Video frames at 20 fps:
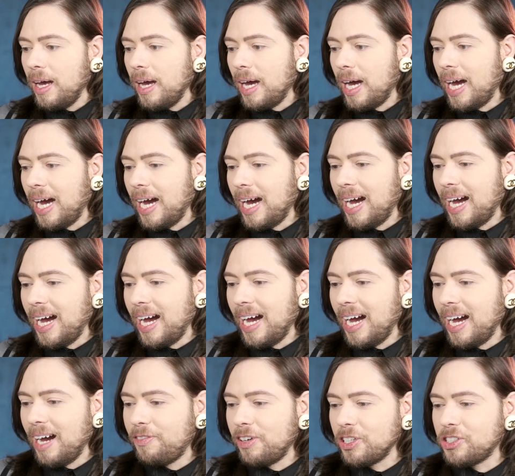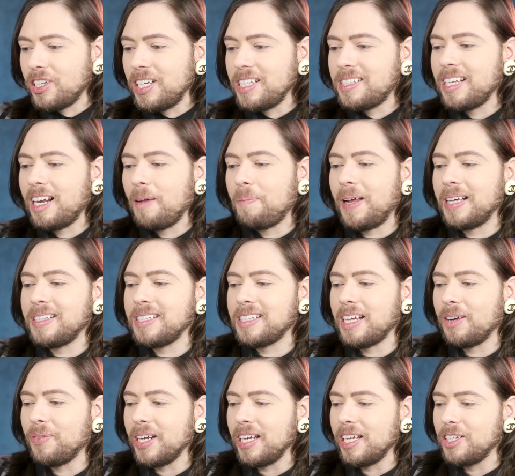Fashionista Laplaya says,
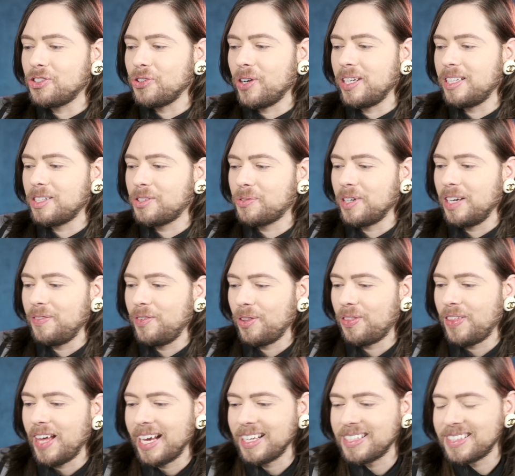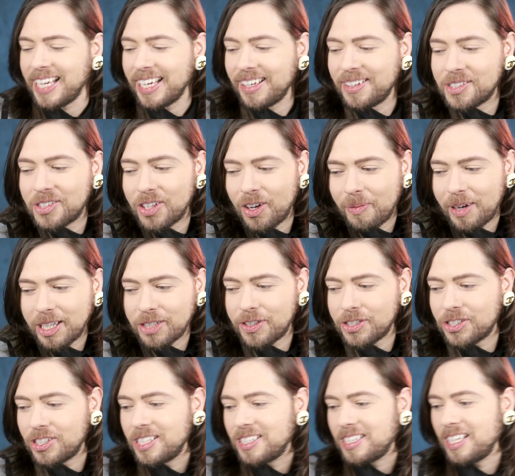I really enjoyed this review. Thanks. Thank you so much,
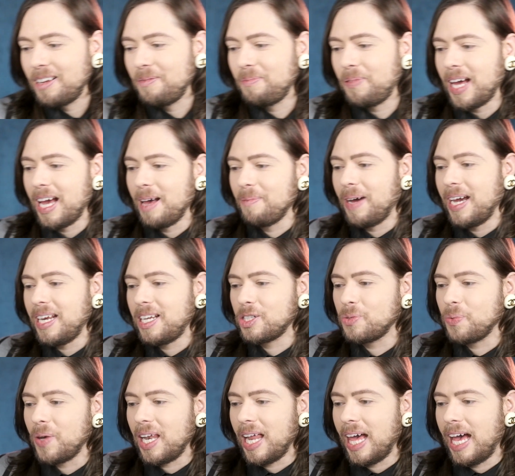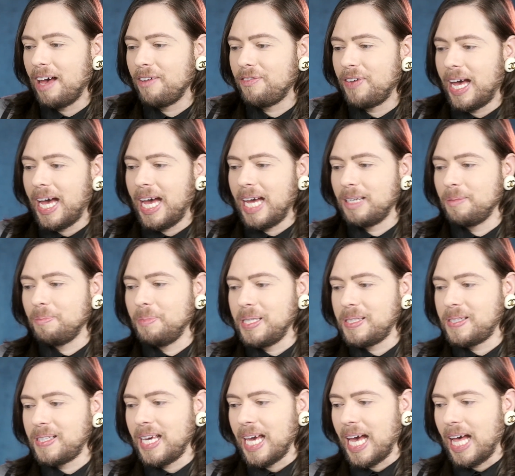Fashionista Laplaya. I might as well have had
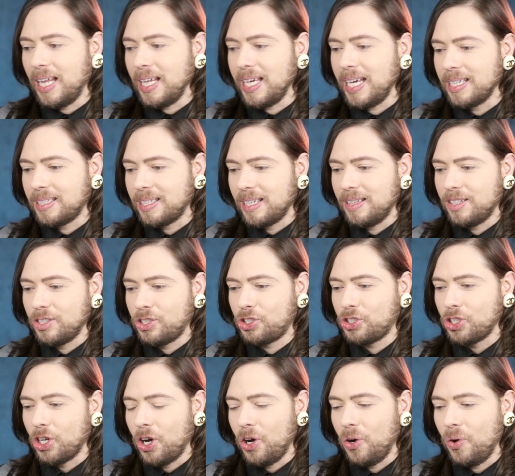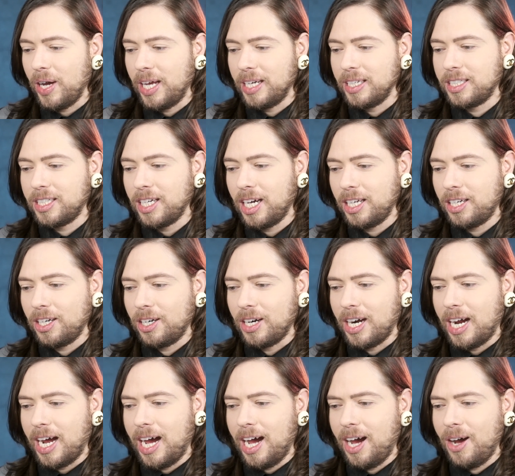Missy Elliott in the show and cut her
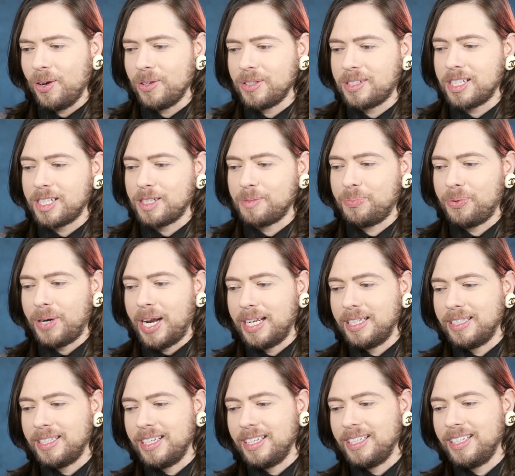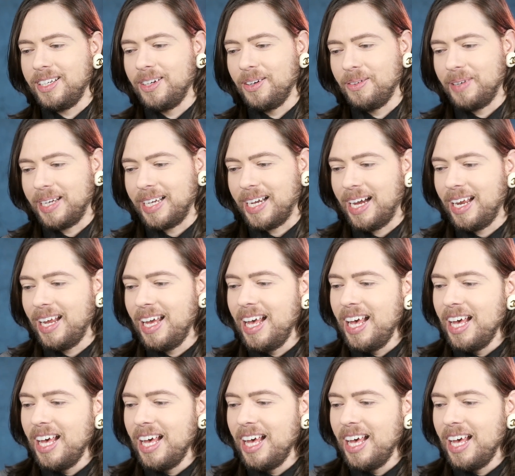out, says Brandon. Oh my God.